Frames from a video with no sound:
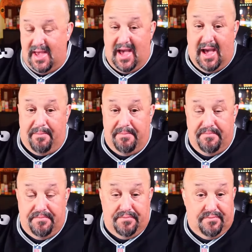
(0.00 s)

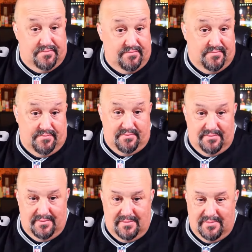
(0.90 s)

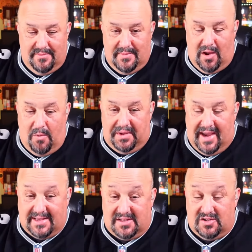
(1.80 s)
Hope you
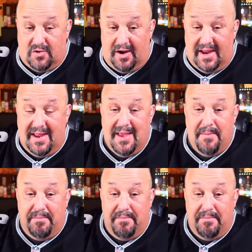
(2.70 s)
guys enjoyed it.